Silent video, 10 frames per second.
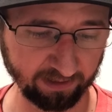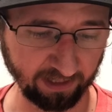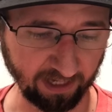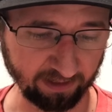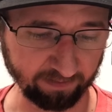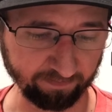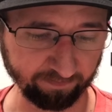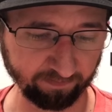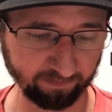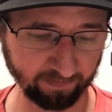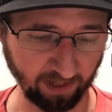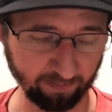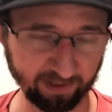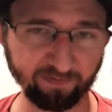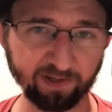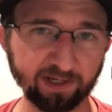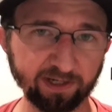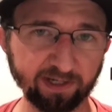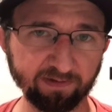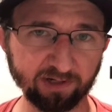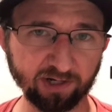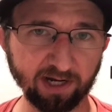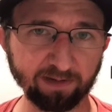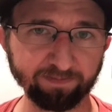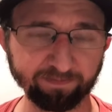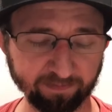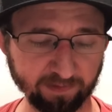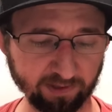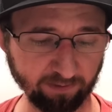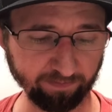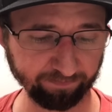I'm definitely going to give it a try. So